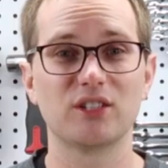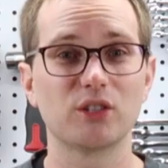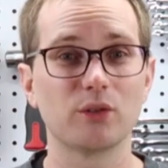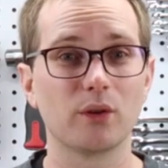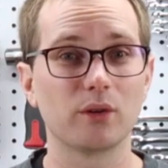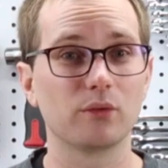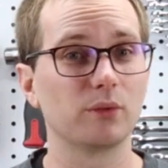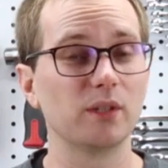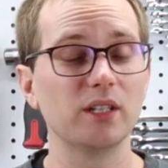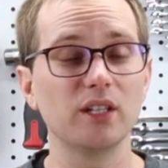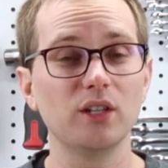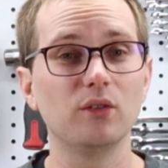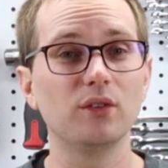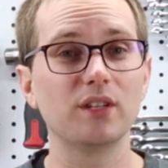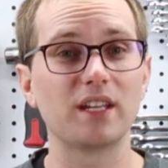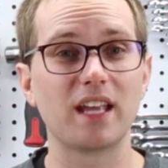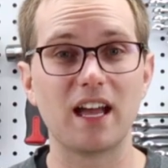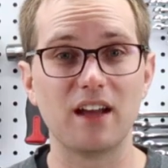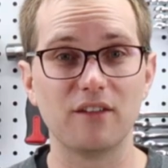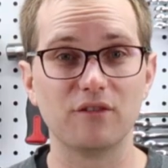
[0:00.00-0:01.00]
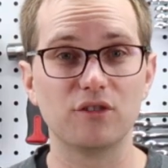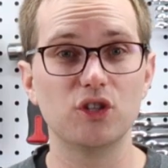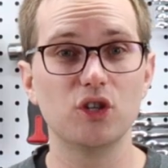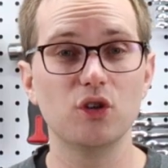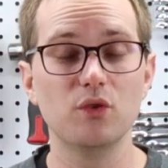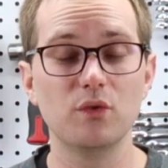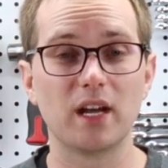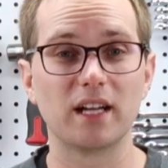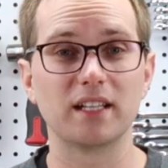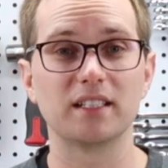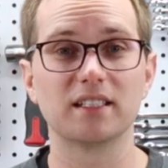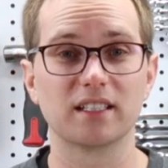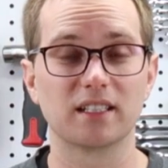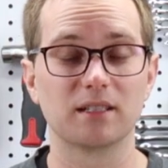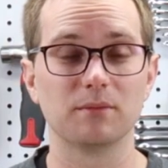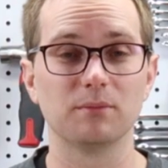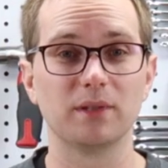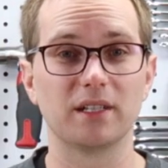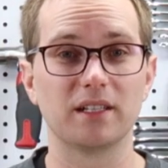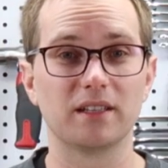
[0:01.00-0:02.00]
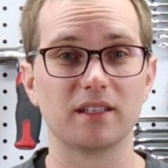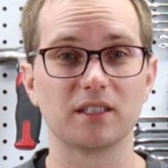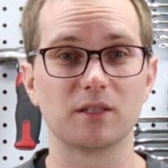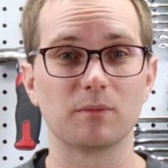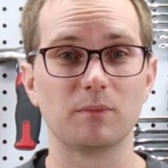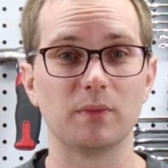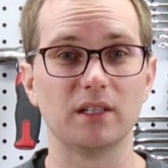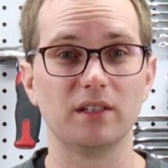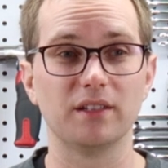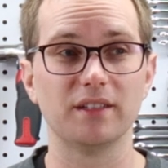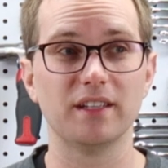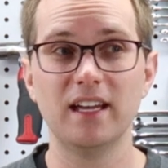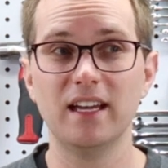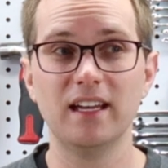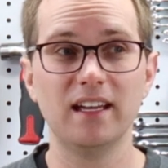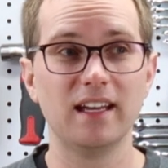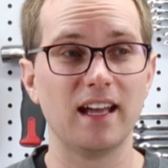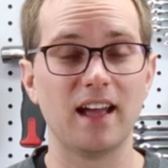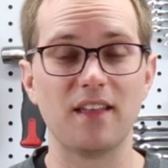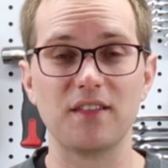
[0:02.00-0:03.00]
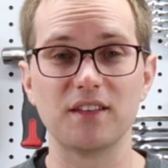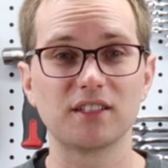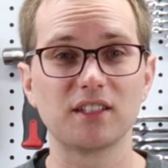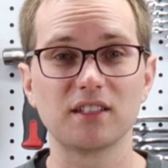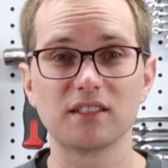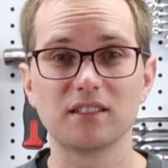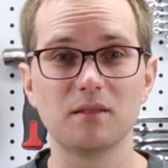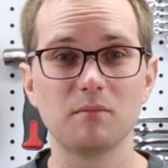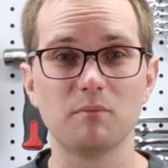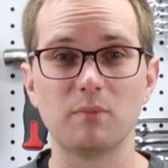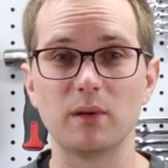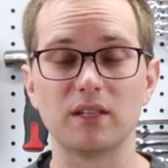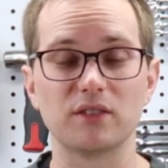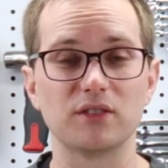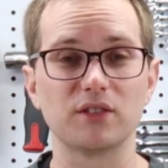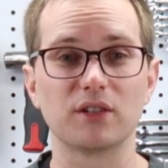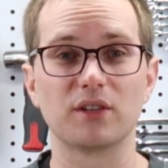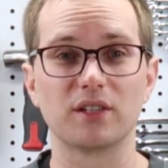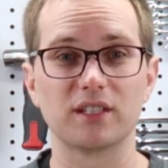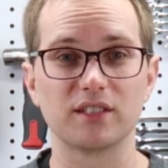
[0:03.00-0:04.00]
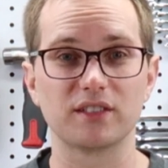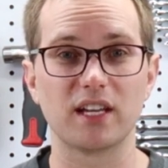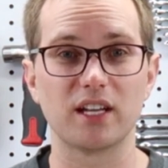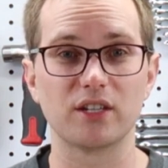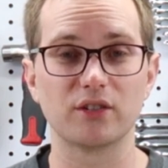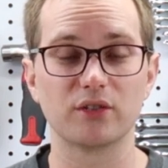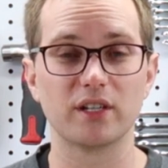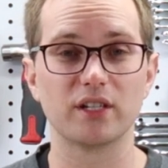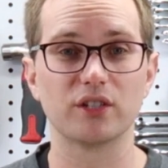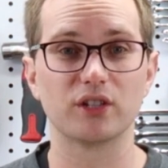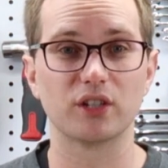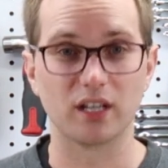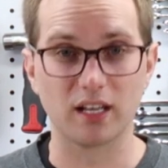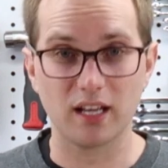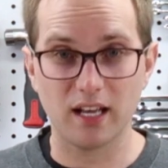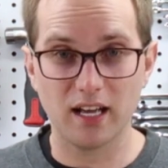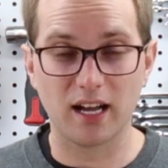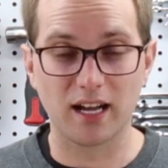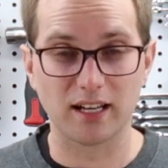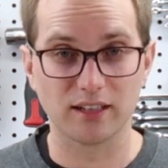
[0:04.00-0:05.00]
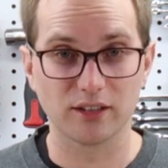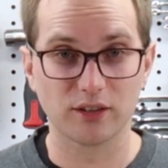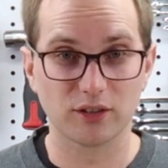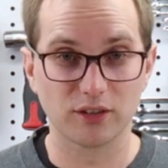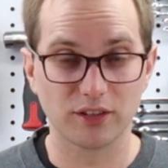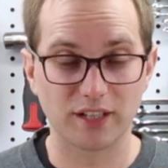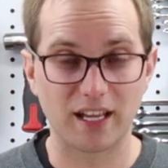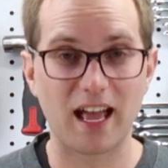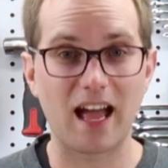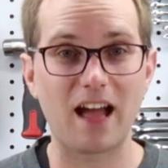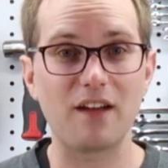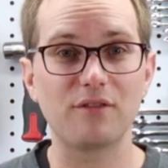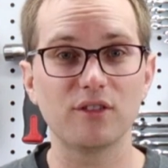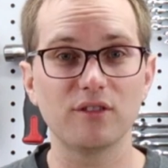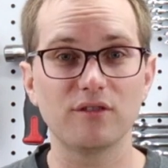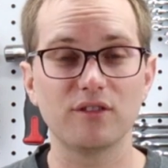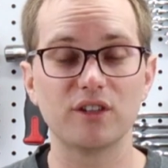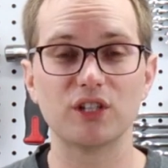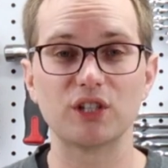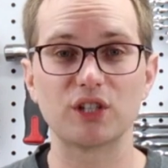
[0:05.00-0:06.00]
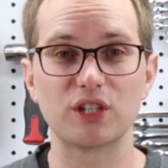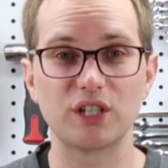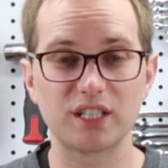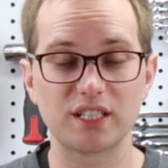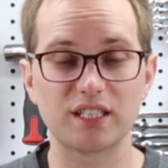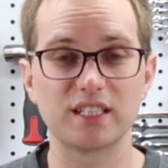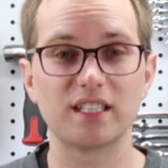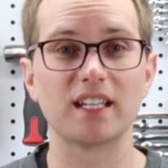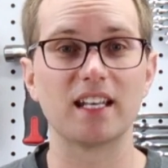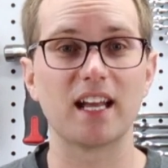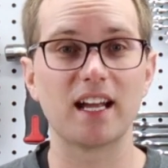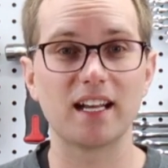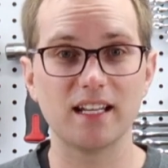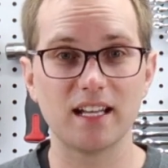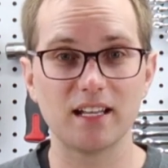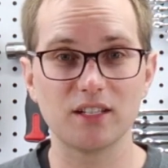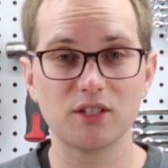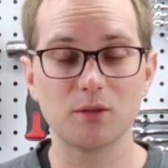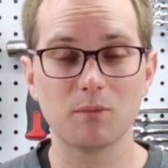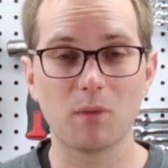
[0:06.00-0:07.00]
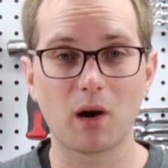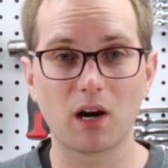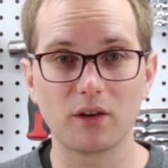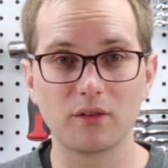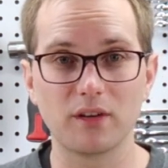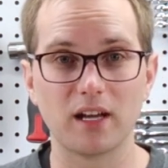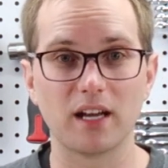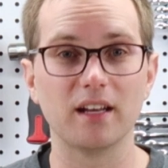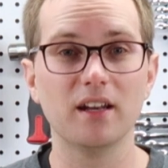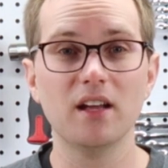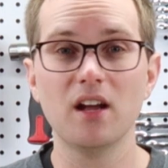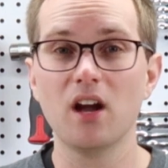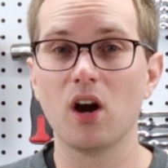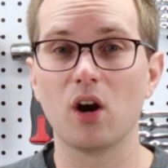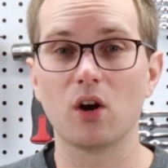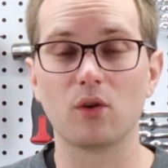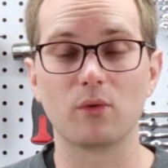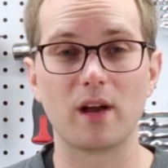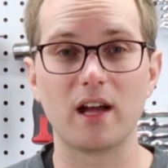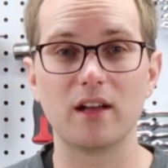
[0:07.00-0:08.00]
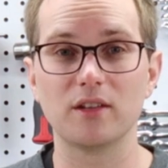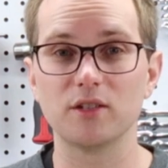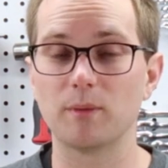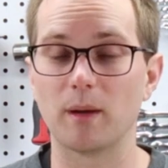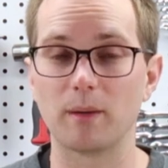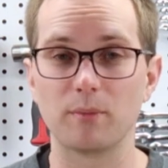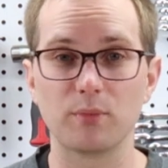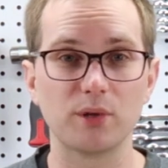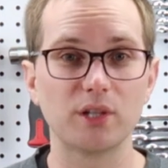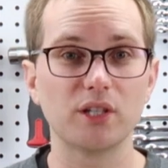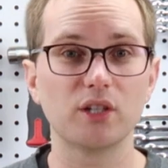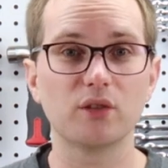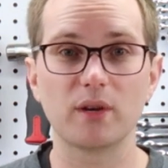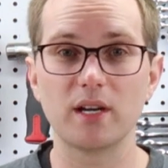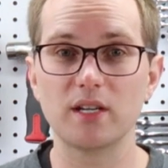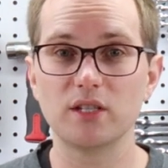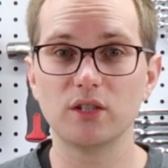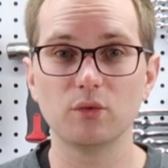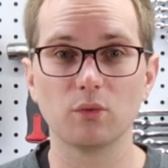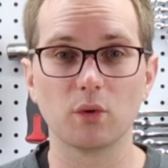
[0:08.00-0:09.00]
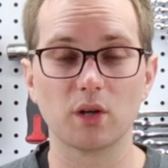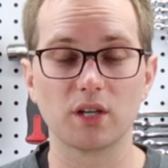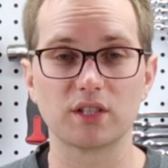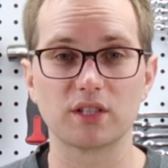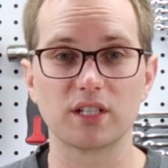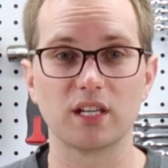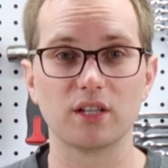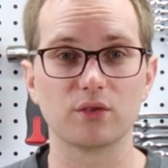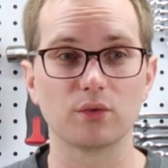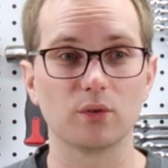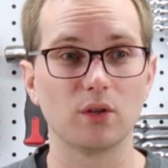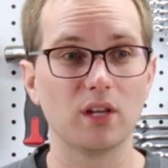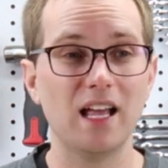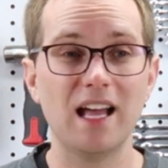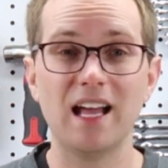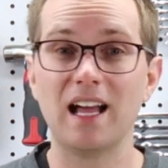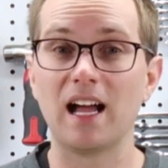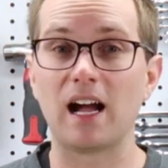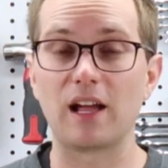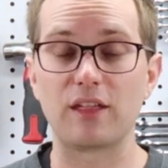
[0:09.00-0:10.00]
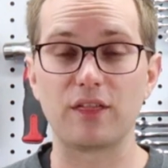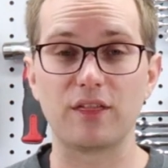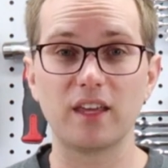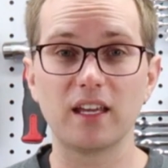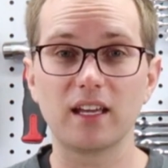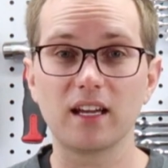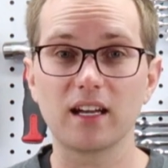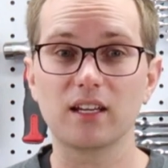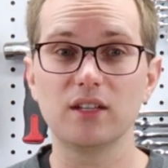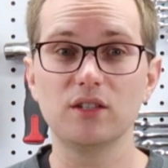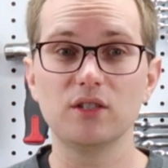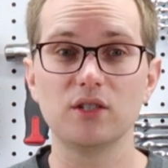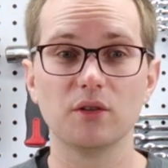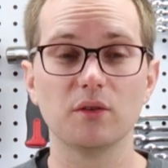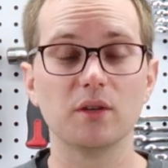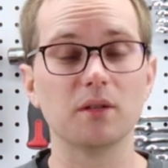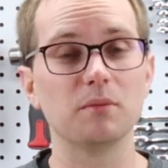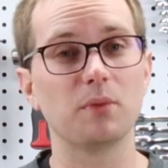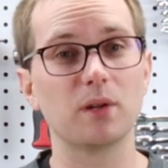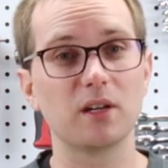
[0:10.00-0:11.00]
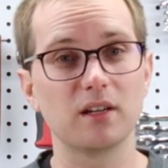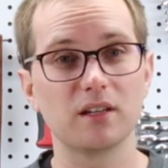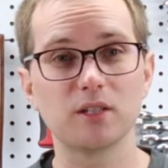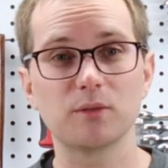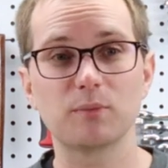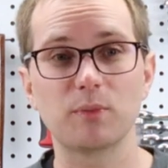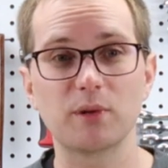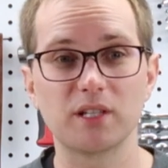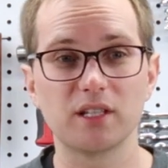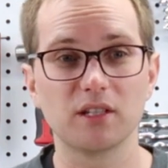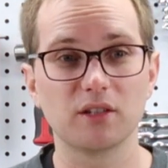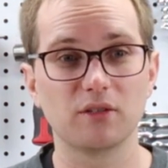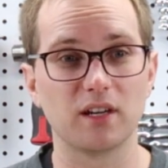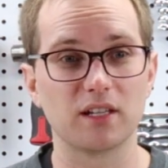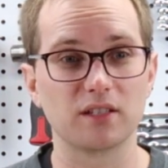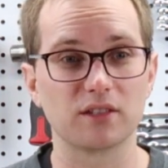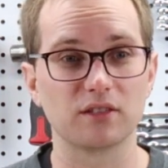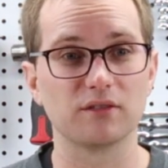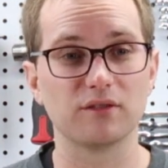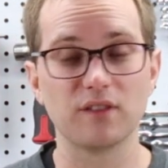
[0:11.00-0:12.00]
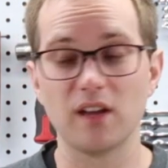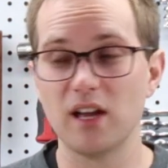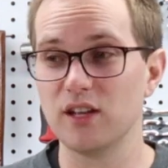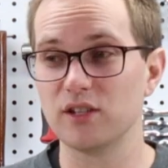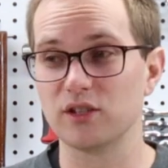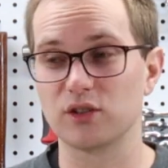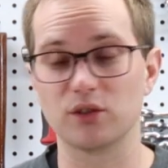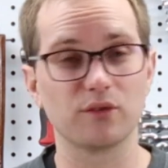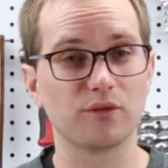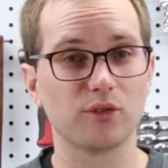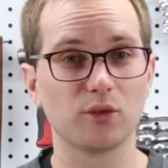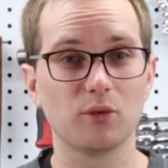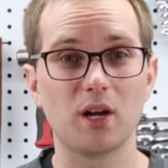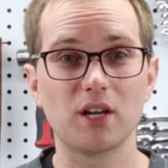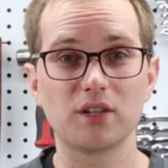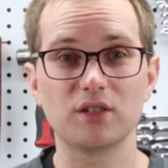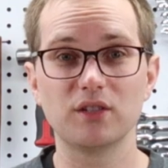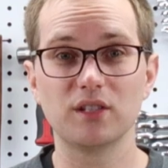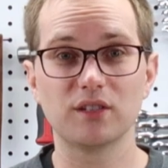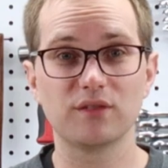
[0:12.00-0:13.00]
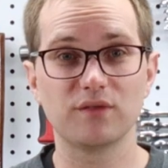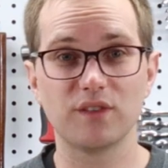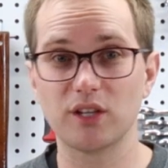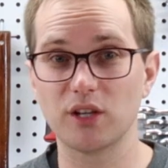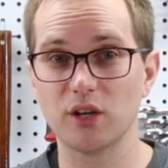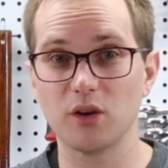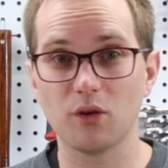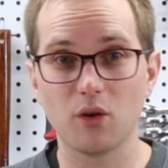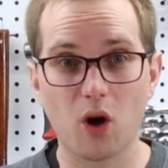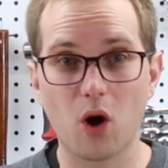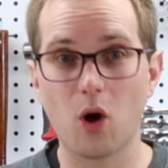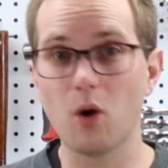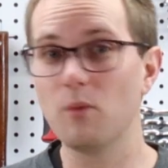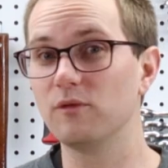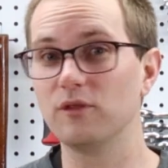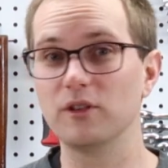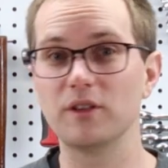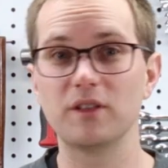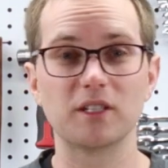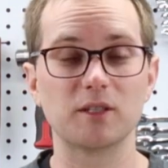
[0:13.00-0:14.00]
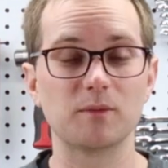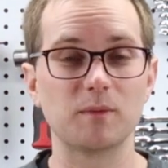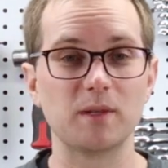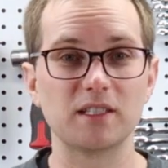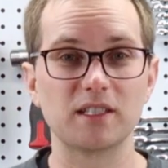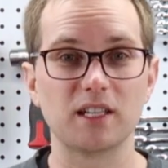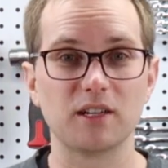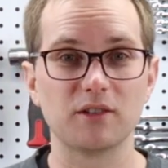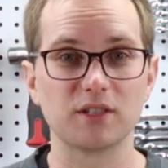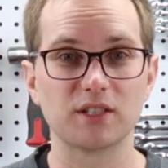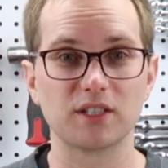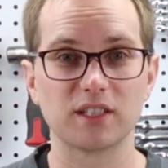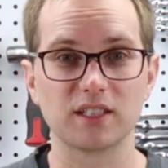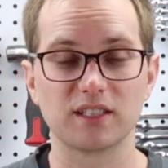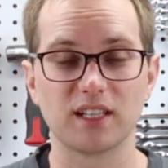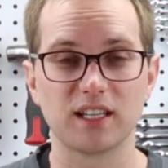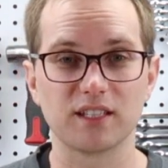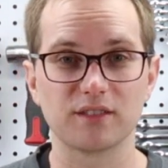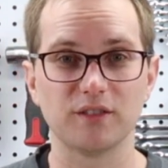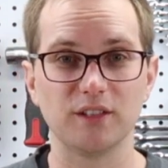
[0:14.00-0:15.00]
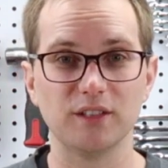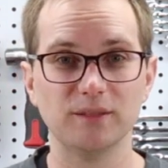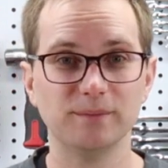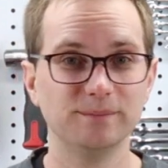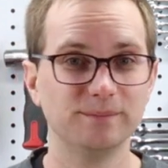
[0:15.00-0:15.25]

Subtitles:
So I really only have 2 nights to complete this build. And this isn't a bit or an exaggeration. I literally have to finish this tonight and tomorrow night around my pretty crazy work schedule. I think I can do it, but it is pretty aggressive. So if you're watching this video, hopefully this means I was successful.